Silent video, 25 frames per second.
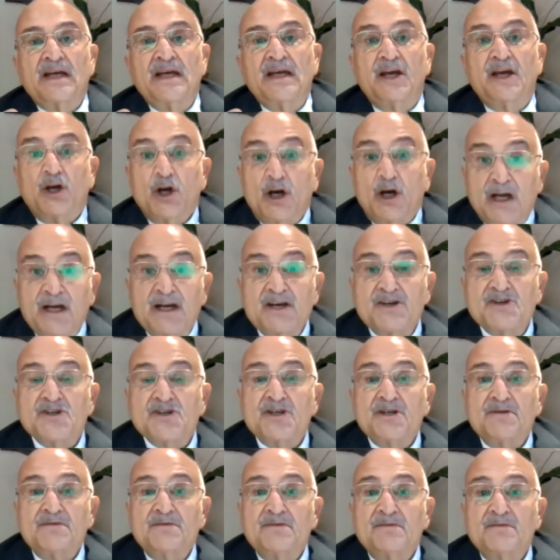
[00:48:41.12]

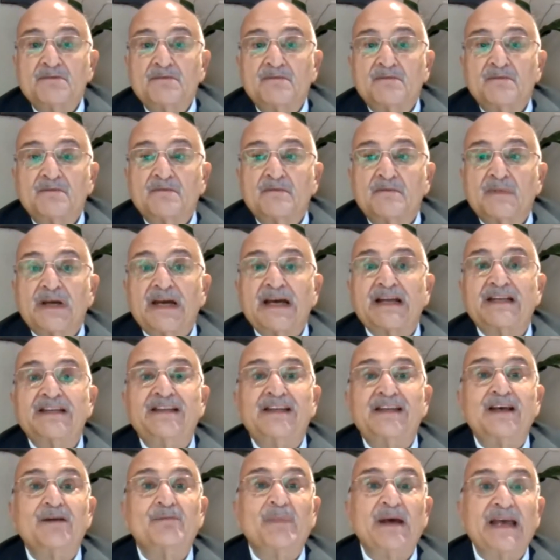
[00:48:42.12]
Ecology,
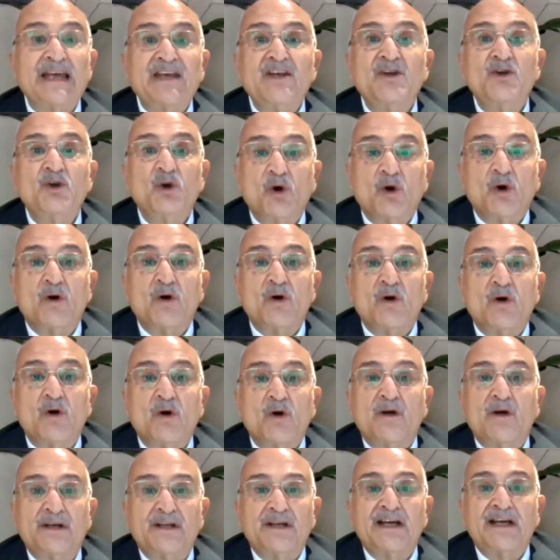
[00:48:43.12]
tabayyu
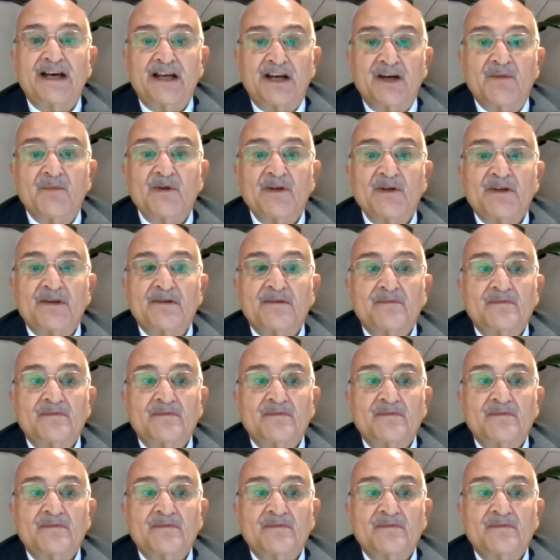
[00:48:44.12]
in Arabic,